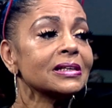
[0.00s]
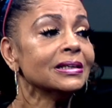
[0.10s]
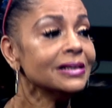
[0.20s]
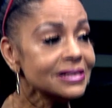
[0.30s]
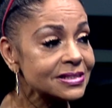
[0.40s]

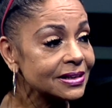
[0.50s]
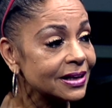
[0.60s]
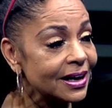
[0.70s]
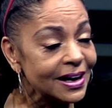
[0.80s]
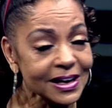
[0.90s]
easy,
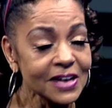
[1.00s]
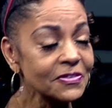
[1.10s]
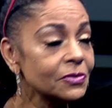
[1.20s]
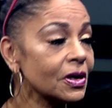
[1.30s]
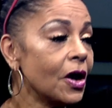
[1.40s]

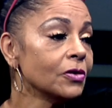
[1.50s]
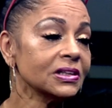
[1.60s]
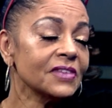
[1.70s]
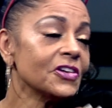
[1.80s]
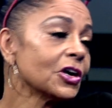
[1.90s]
even on
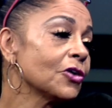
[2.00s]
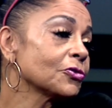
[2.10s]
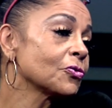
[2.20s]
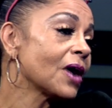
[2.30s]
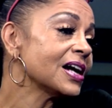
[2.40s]
living on the
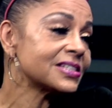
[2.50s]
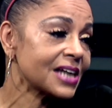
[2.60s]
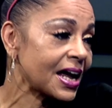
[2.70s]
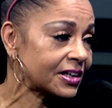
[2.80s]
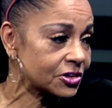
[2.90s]
right
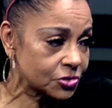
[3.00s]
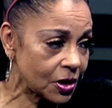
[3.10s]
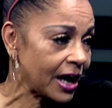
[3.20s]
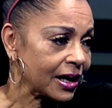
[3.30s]
side of the track.